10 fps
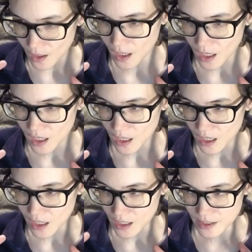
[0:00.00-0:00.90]

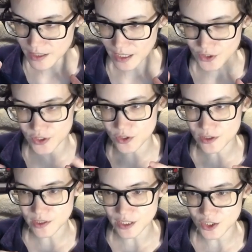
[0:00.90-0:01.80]
so he's got
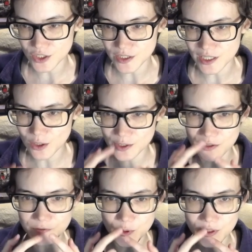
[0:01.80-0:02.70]
stitches. He lost a
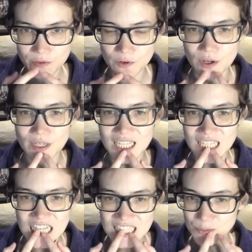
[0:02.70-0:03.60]
few at the front and
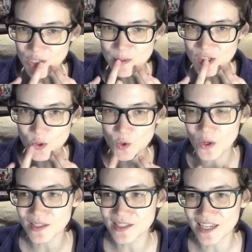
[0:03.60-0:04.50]
pretty much all the
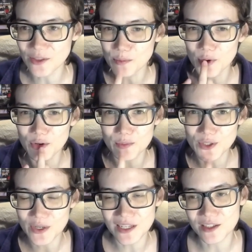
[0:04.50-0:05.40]
ones down the bottom
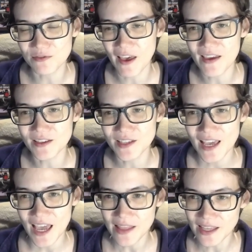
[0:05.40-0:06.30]
between his fangs,
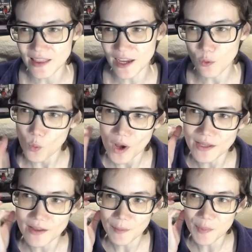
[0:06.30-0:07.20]
and then like
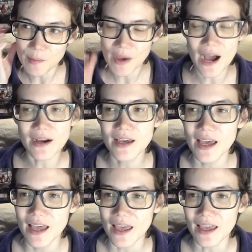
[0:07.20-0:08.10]
one the back,
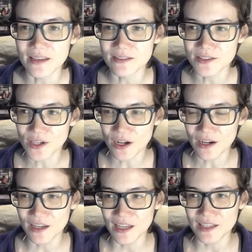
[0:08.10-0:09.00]
and
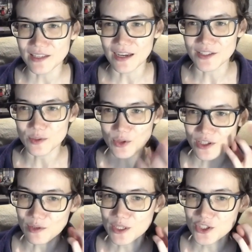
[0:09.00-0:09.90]
yes, he's probably
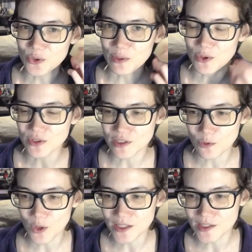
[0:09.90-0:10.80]
going to be chewing mostly on
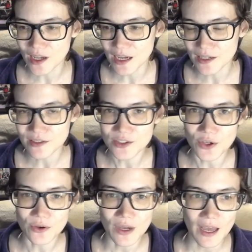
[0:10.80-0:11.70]
one side, and
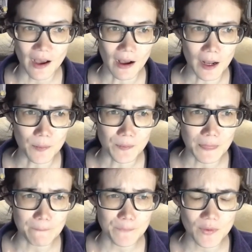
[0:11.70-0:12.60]
so
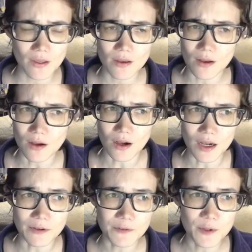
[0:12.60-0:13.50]

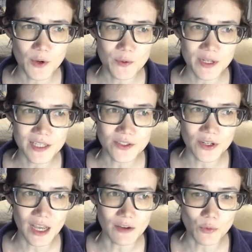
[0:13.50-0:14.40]
for the moment he's got to
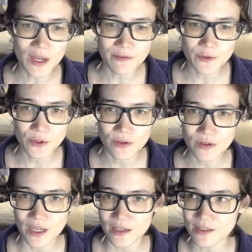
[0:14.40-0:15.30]
have wet food.
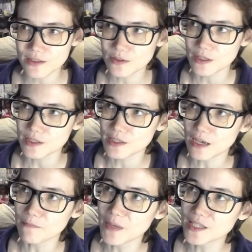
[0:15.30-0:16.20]

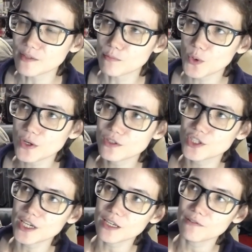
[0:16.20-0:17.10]
I've made some boiled
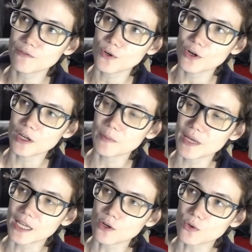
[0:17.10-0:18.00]
chicken for him,
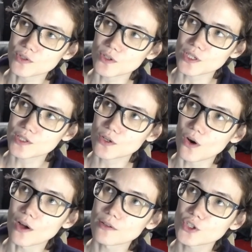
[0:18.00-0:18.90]
and also he's
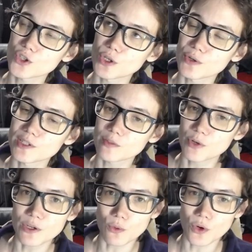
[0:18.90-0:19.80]
got tuna and
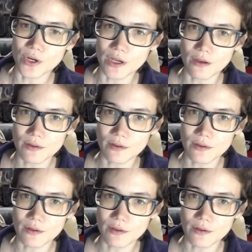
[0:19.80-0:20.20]
spring water.